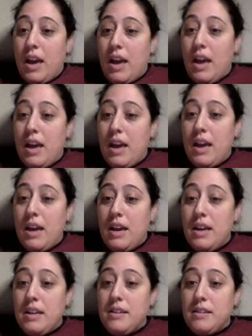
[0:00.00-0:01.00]

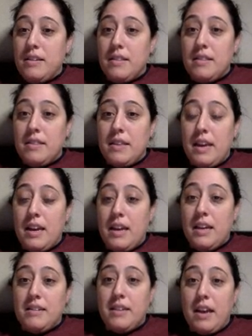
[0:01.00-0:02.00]
and
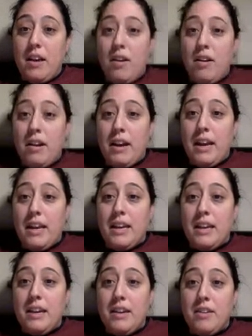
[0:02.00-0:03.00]
they say, all right,
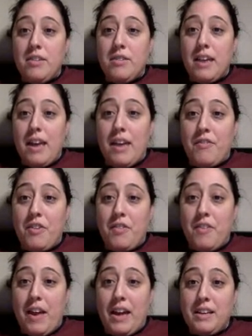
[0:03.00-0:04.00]
here's f
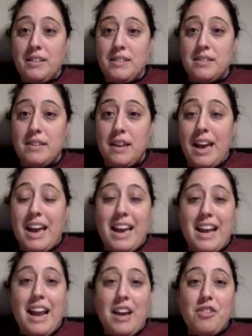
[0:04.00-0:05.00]
of x.
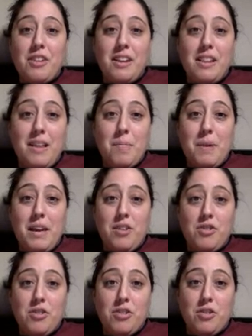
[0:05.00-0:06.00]
And actually, let
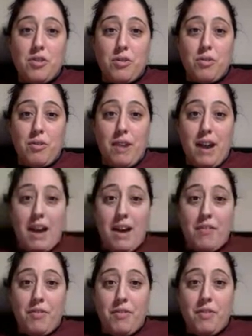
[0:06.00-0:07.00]
me just
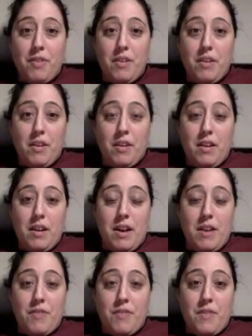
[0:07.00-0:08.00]
graph
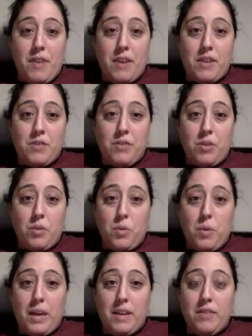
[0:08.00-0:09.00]
f of x real
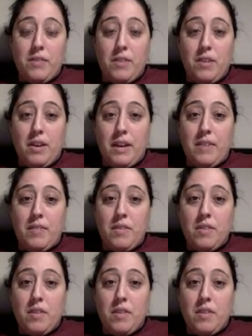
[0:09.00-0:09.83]
quick. All right.